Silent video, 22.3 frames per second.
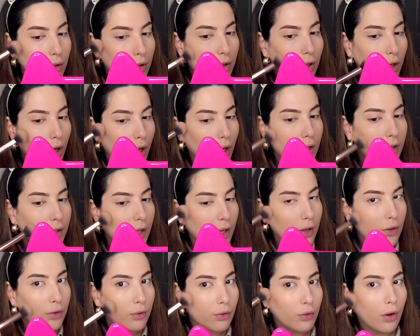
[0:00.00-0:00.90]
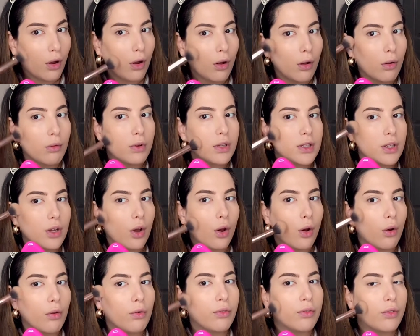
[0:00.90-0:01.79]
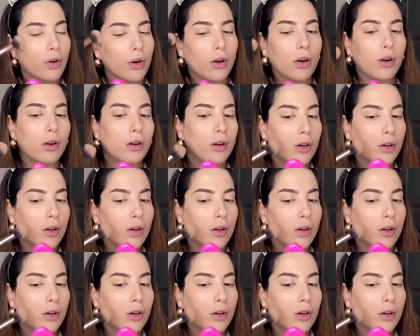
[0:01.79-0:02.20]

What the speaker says: I tend to always go for